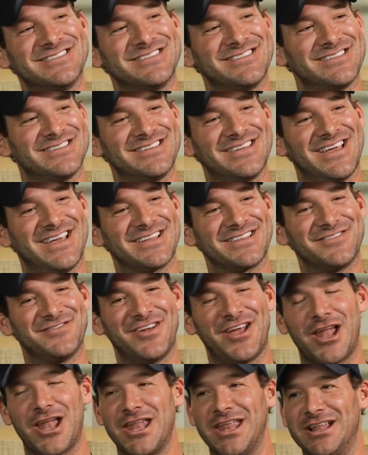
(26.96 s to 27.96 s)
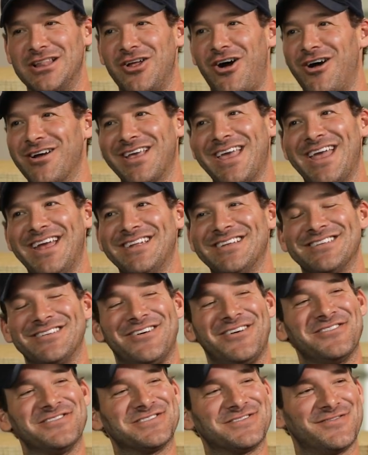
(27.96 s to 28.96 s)
and activated,
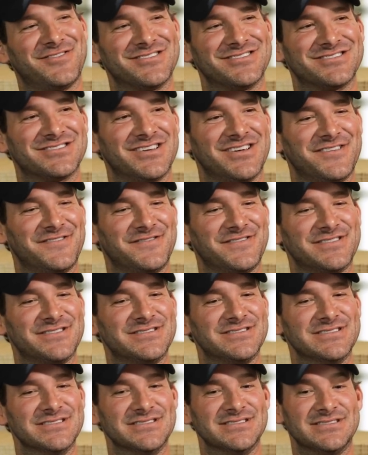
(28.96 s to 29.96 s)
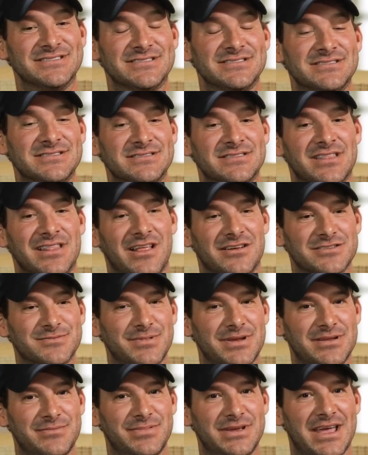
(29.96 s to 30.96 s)
elongated, all this fun stuff, and
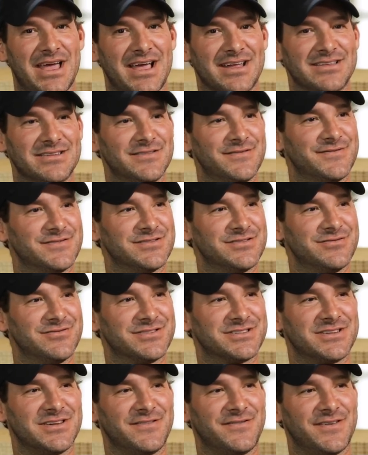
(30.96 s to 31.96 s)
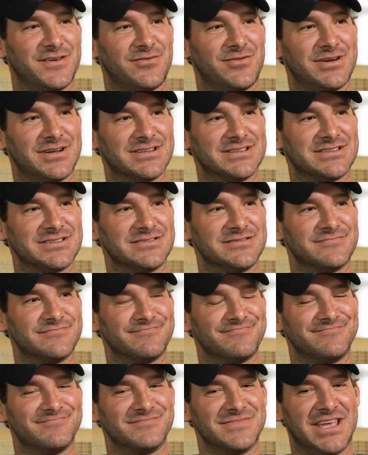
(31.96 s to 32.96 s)
allows me to be active and do the stuff I want
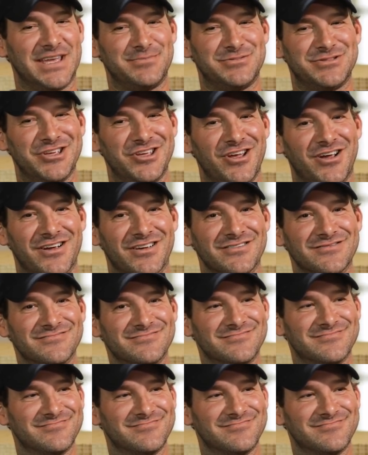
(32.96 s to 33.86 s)
and keeps you young.